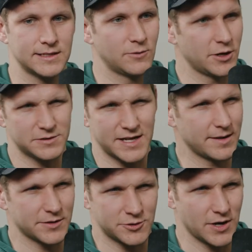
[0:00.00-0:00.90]
what you're saying
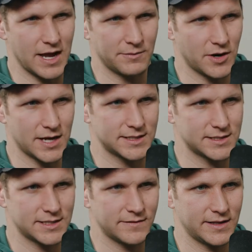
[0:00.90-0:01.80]
about the drying
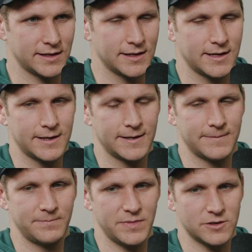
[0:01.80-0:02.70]
process and everything,
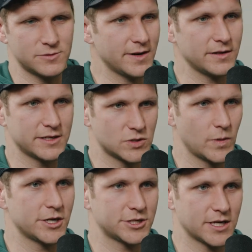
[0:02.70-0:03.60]
there's apparently a
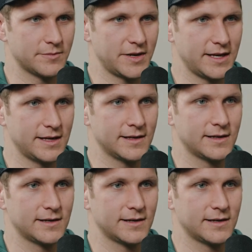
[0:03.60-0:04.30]
Swedish company